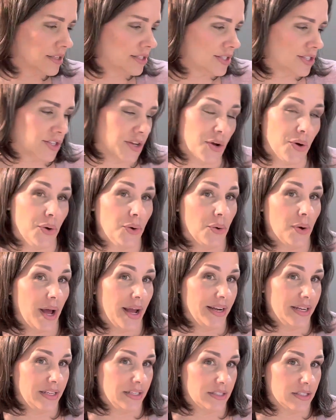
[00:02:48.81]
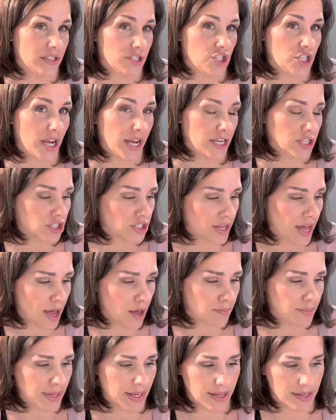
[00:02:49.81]
So I need to change
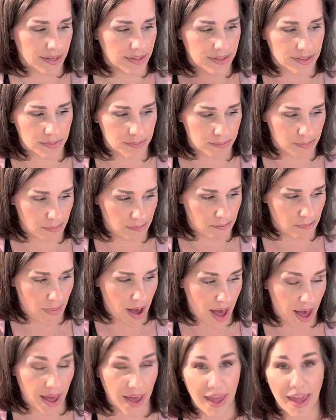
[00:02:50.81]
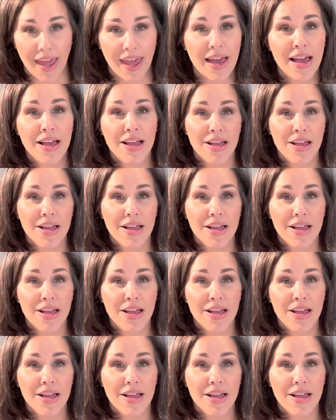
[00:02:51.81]
that because my